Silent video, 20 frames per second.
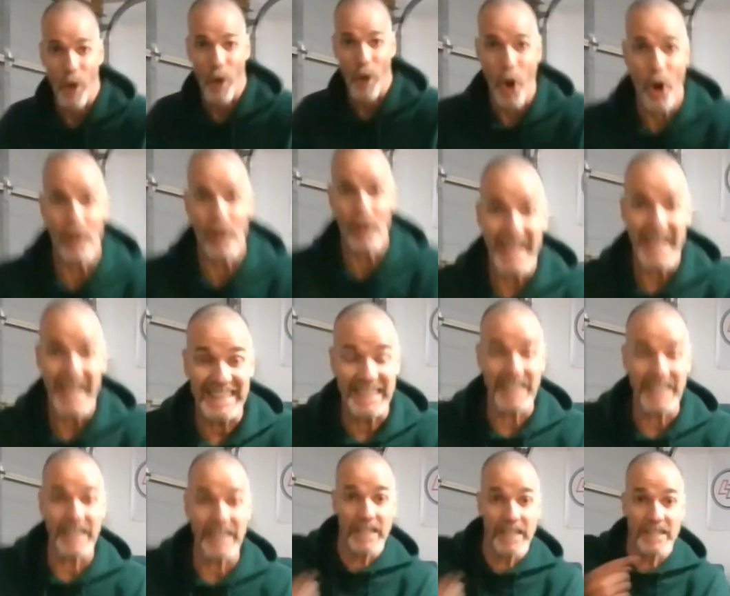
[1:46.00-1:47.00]
all I
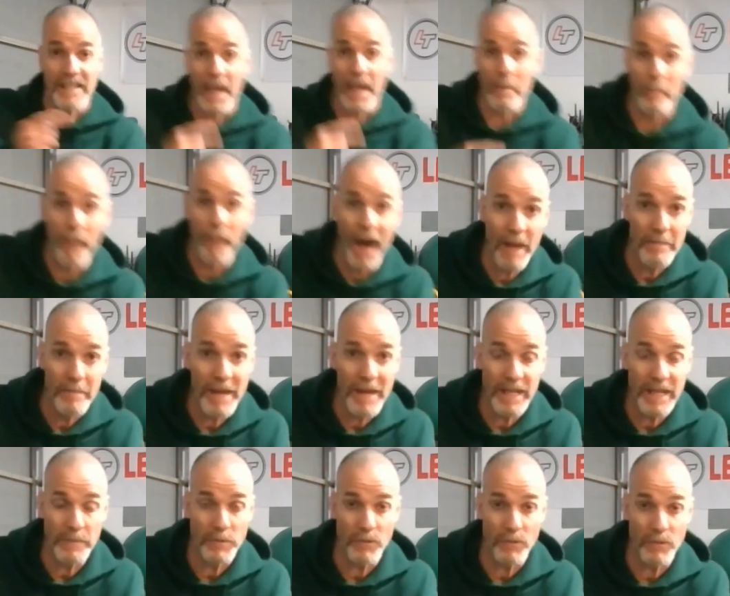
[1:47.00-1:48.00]
did is I popped my
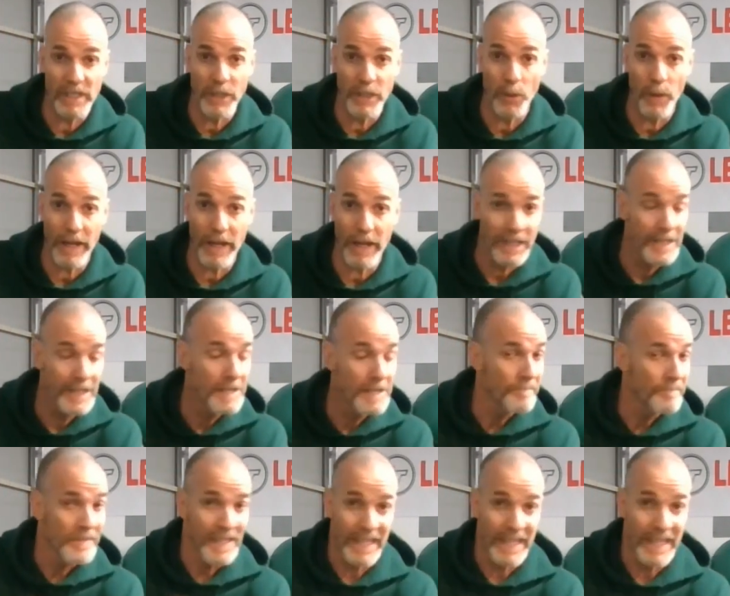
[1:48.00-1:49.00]
hips really quick
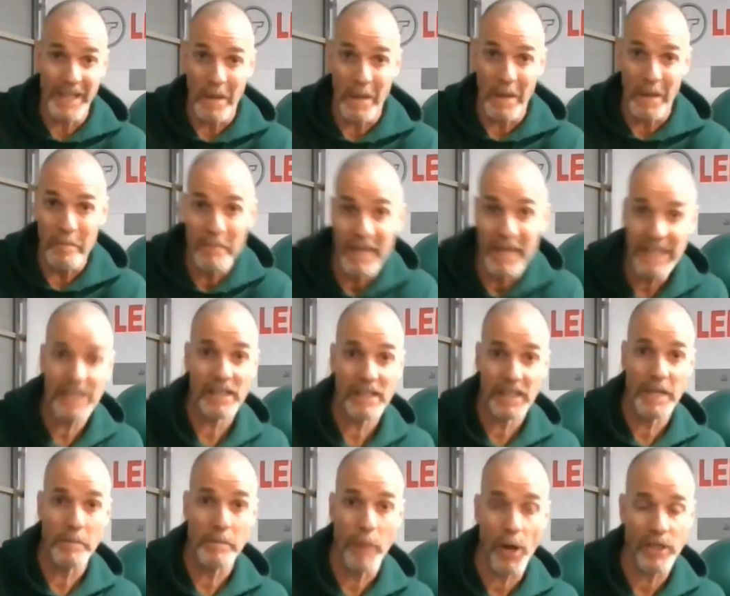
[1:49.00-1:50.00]
and
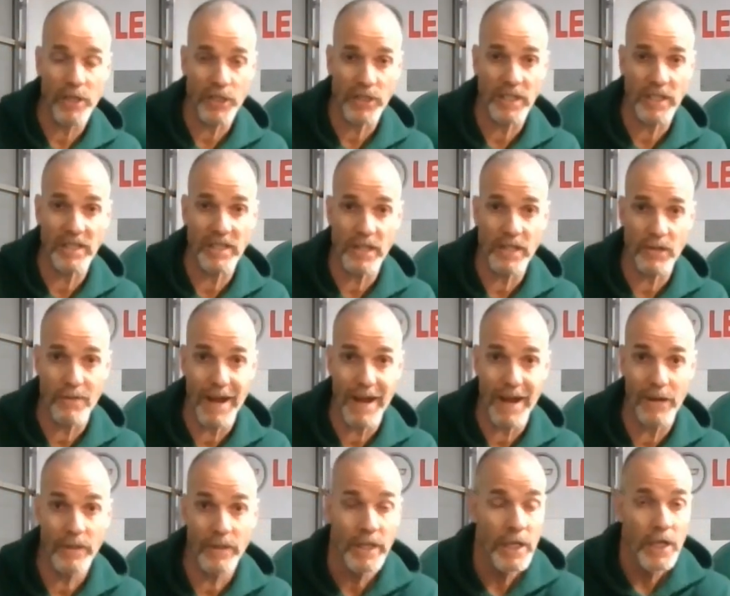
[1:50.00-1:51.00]
immediately punched into the
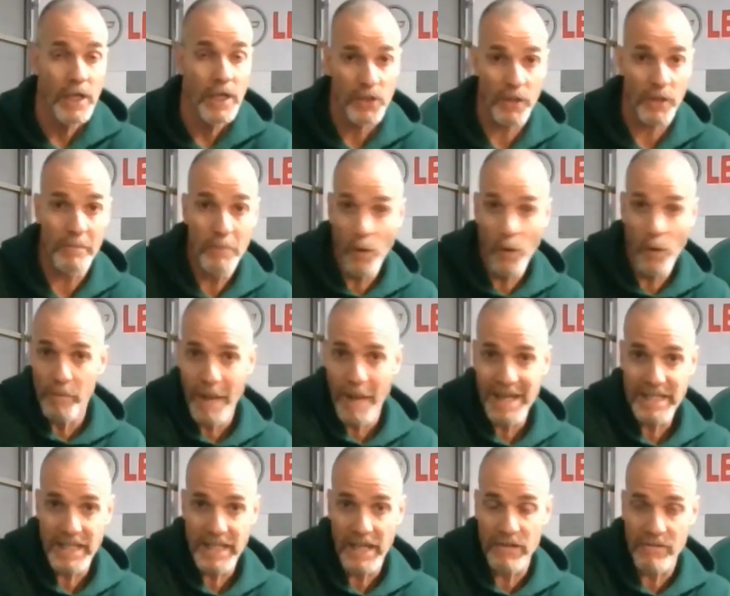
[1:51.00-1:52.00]
ground to move my
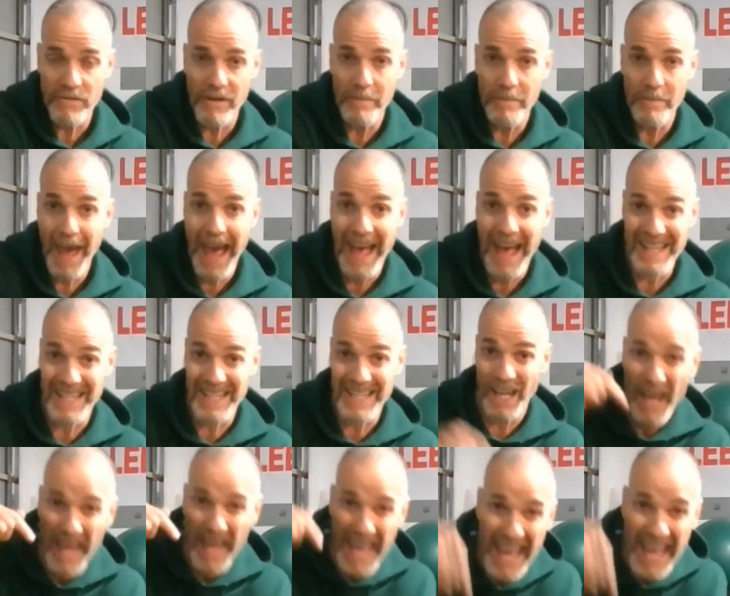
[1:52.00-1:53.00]
center of mass.
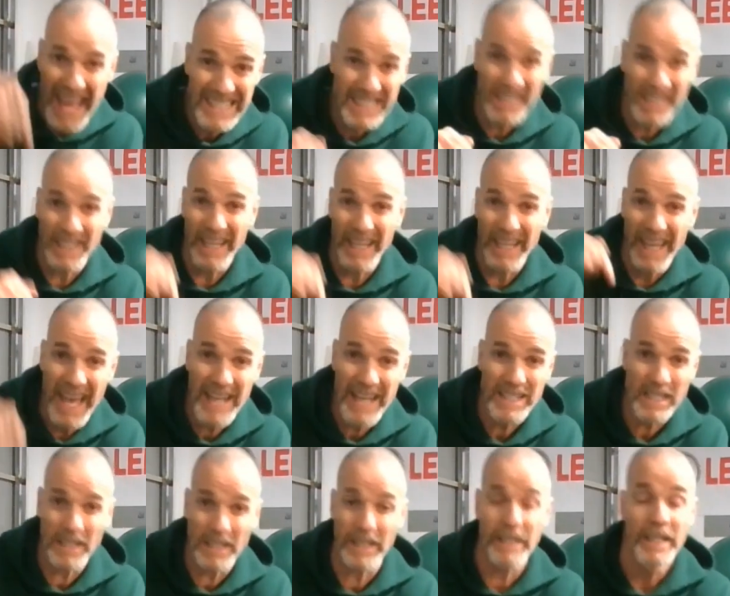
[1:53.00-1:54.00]
Excellent,
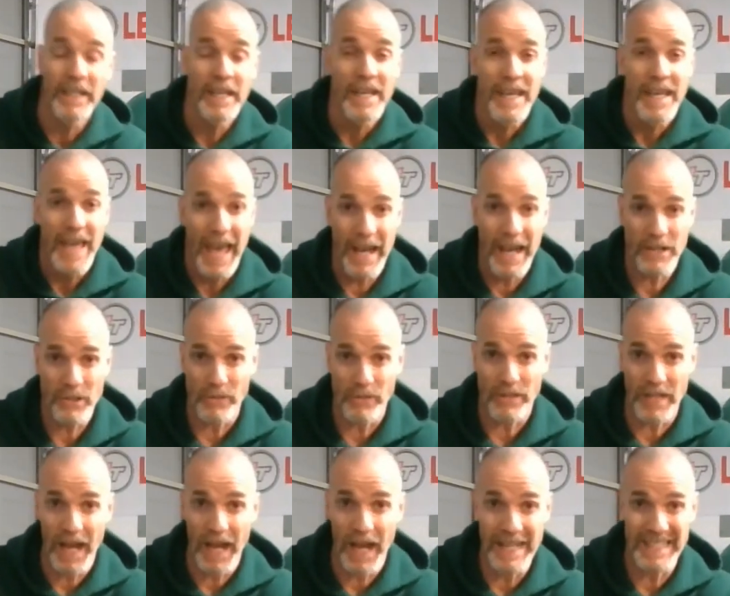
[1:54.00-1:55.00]
excellent
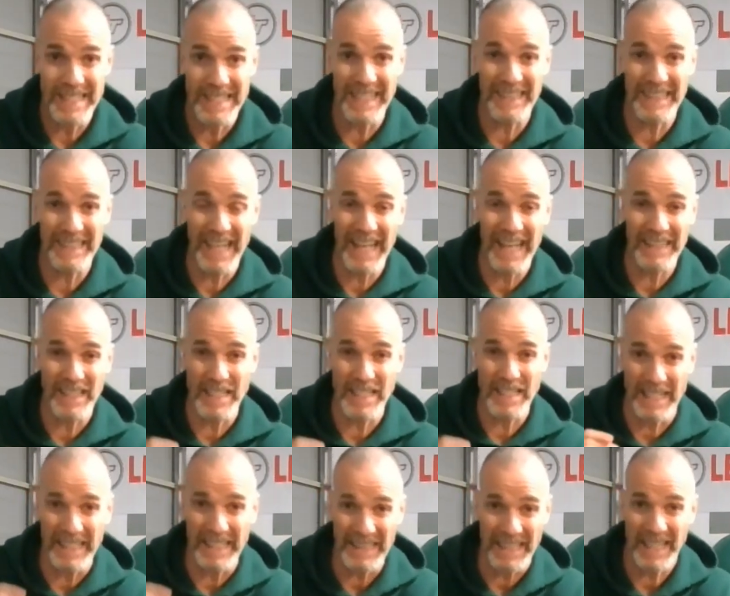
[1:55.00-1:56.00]
exercise to get the athletes
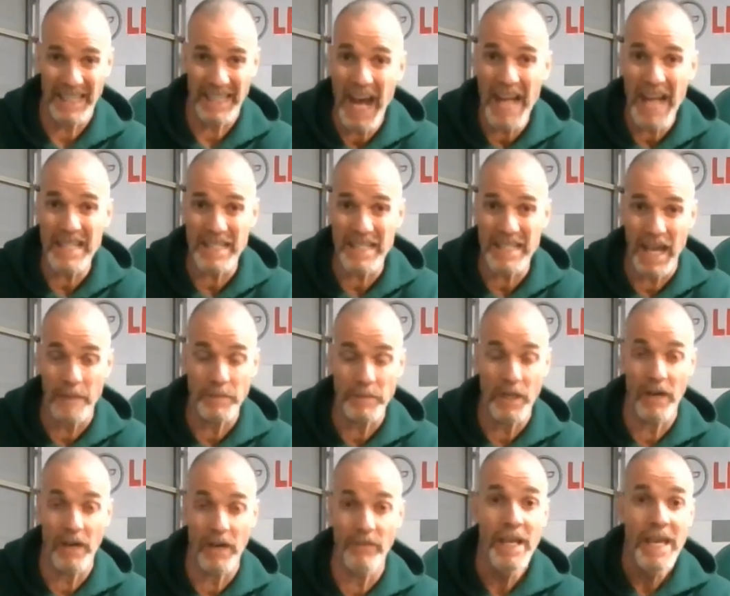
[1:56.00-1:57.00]
to get the concept
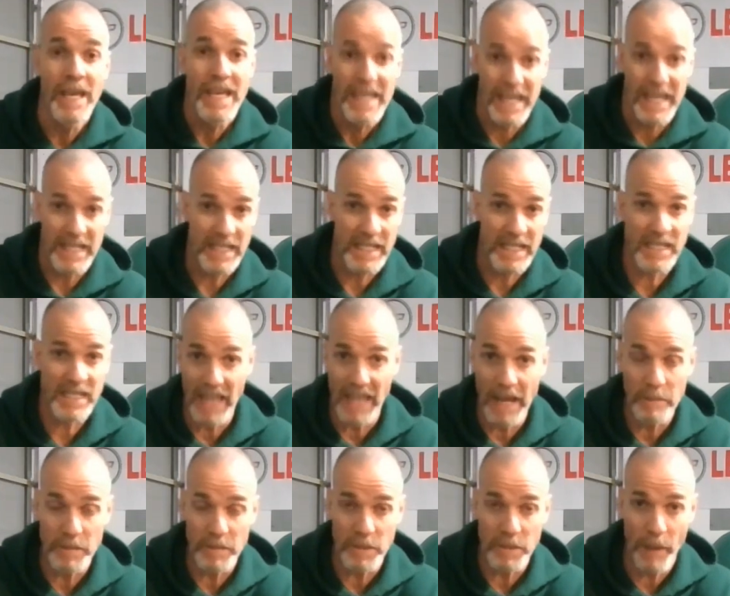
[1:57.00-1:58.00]
of
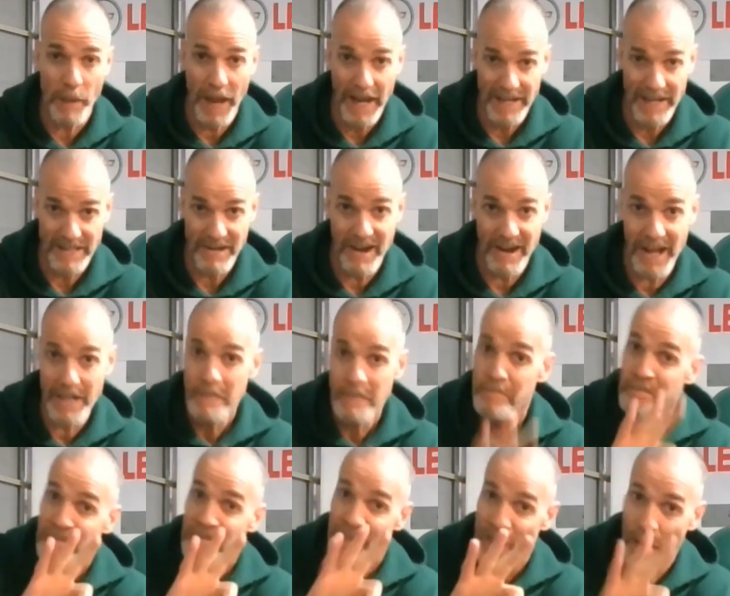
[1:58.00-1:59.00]
escape space, all right?
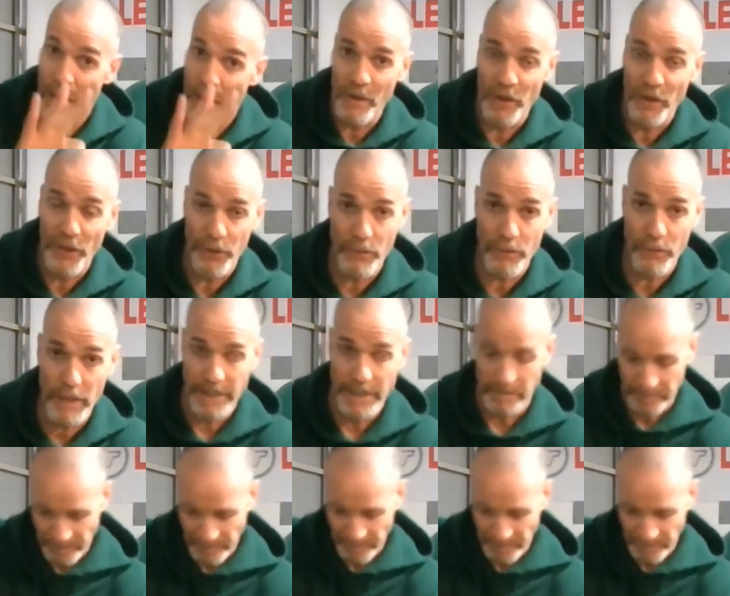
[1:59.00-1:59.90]
Number 3,